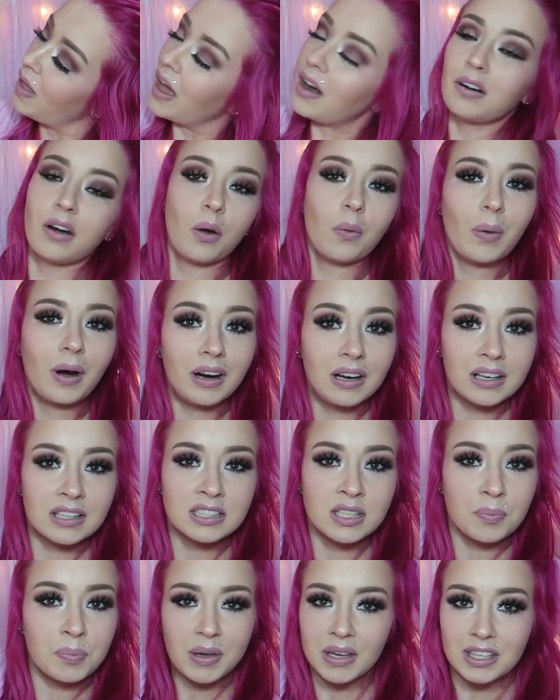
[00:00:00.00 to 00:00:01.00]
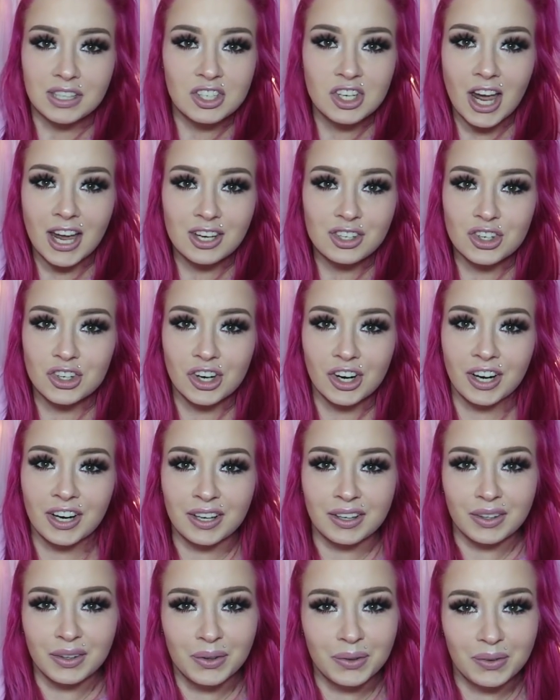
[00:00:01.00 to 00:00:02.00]
I don't know where it is, a PJ
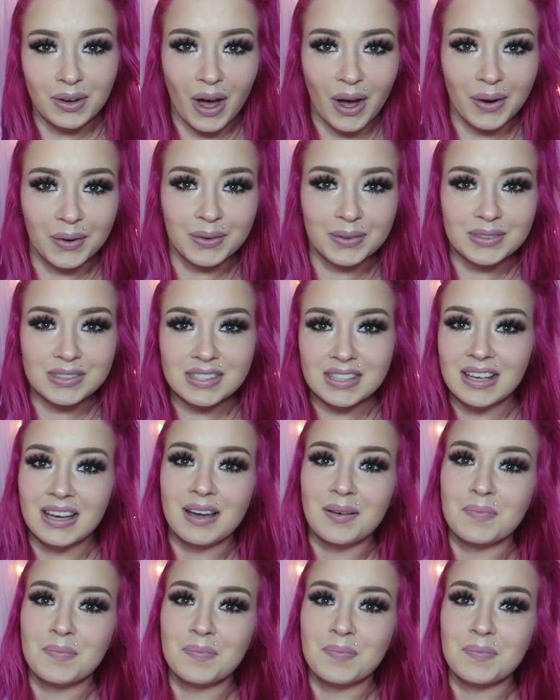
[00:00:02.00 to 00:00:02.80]
shirt, who knows.